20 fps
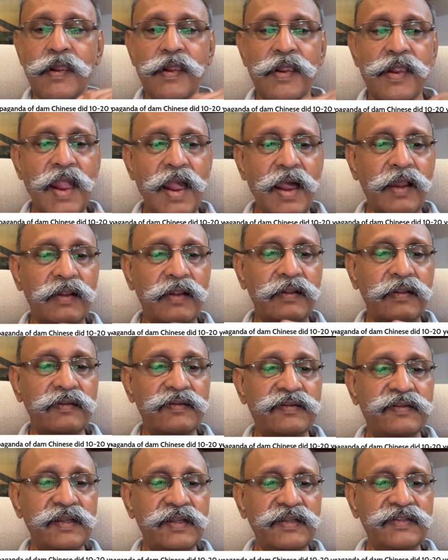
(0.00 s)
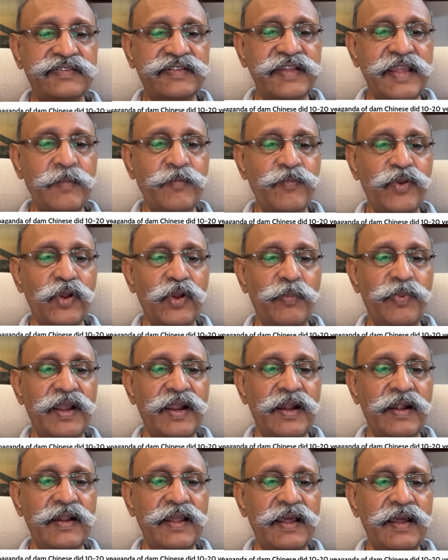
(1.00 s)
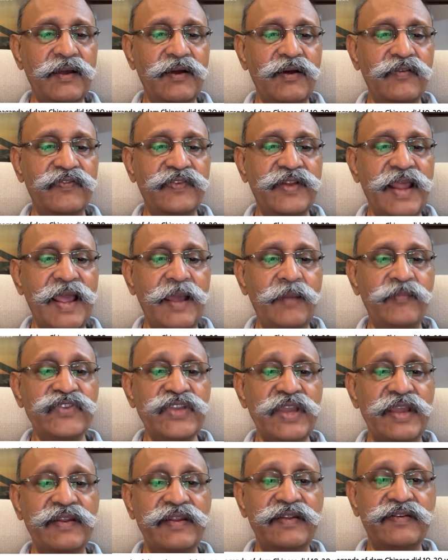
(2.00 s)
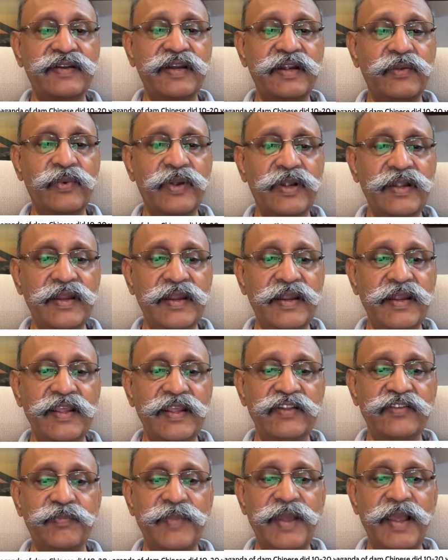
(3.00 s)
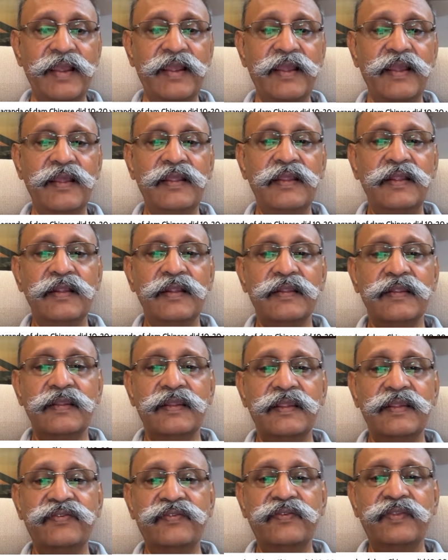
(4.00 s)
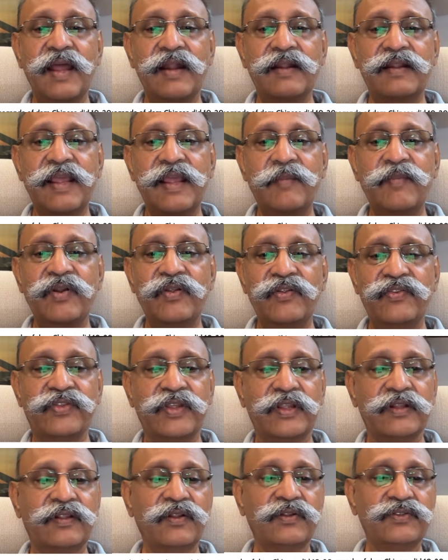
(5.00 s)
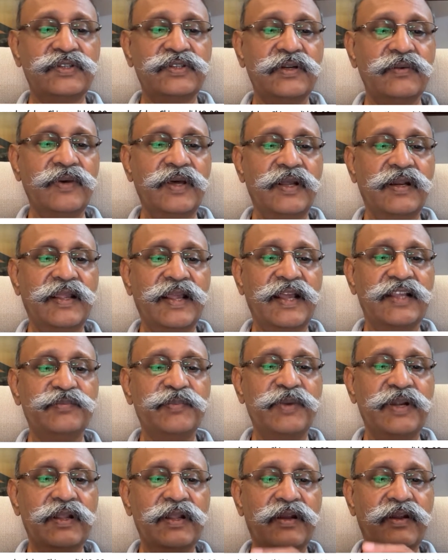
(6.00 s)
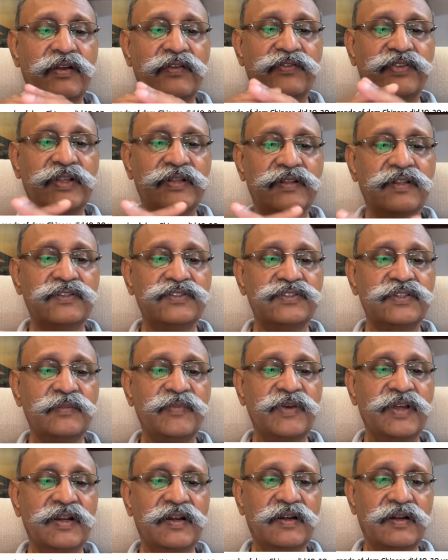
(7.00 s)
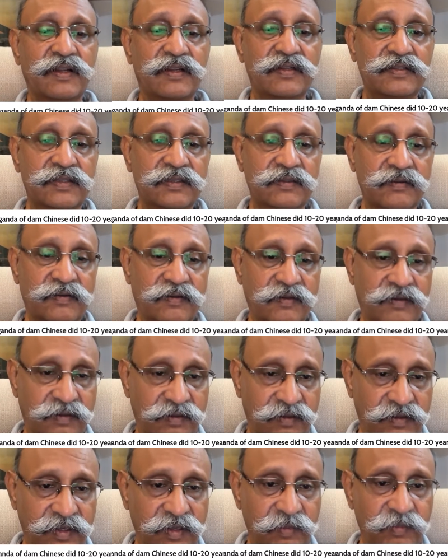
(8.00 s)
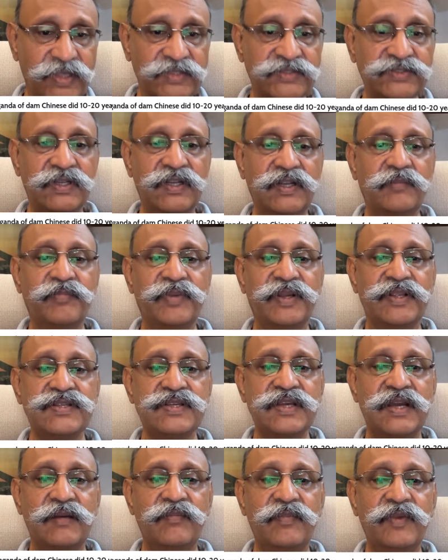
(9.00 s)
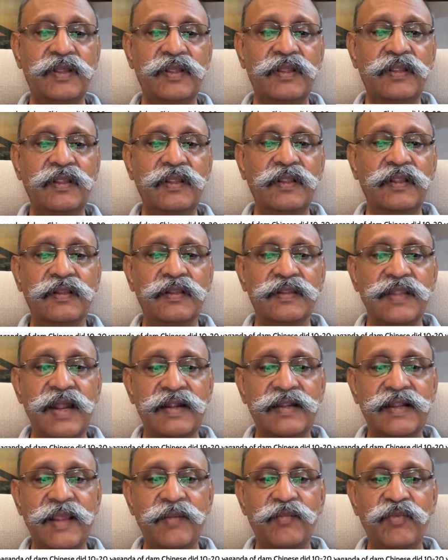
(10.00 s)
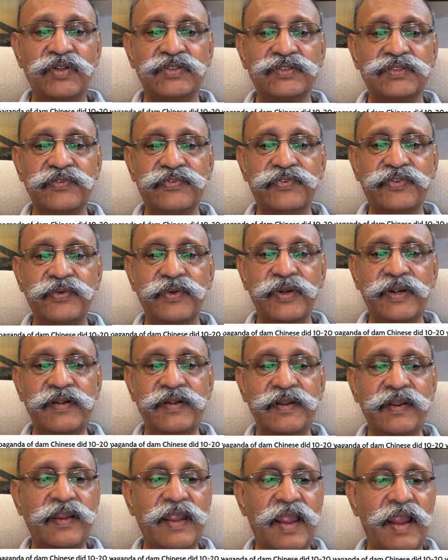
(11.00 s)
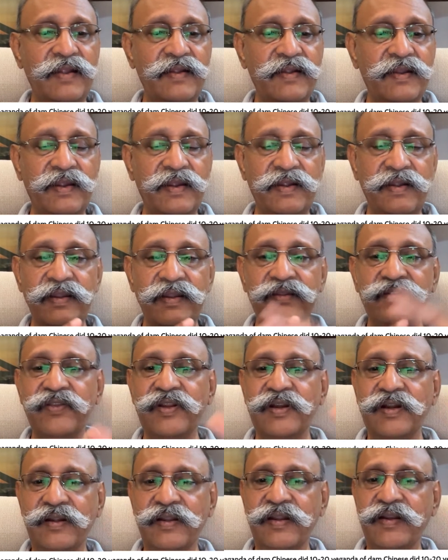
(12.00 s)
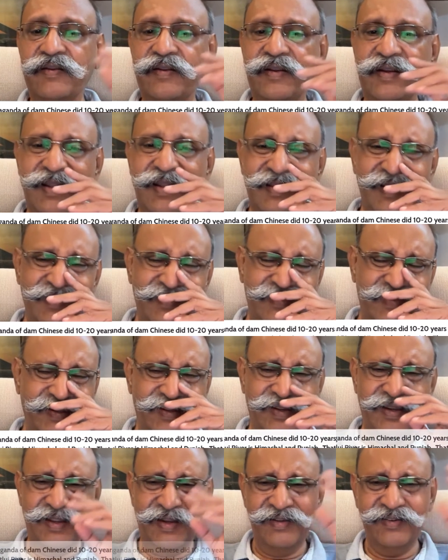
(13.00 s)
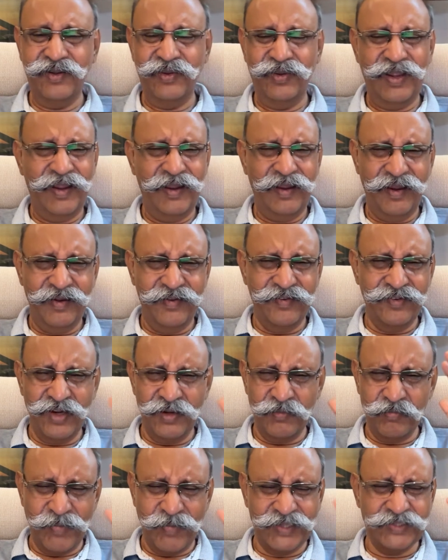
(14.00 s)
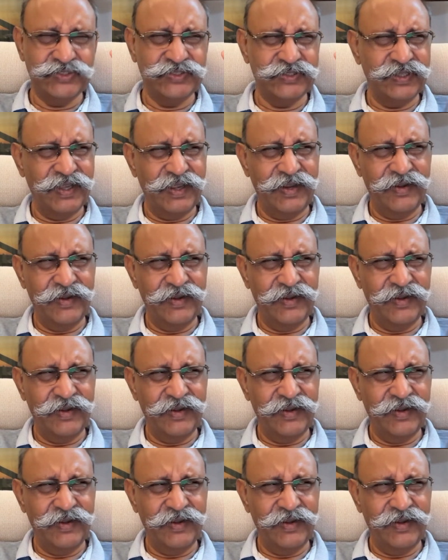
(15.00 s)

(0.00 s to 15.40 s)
Yeah. So same propaganda of damn Chinese did 20 years back. This that time it was Satluj River, catchment area of Satluj River is in Himachal and Punjab. That time also few anti-Indians were intentional. Yeah, that's it. That's how. It's not much.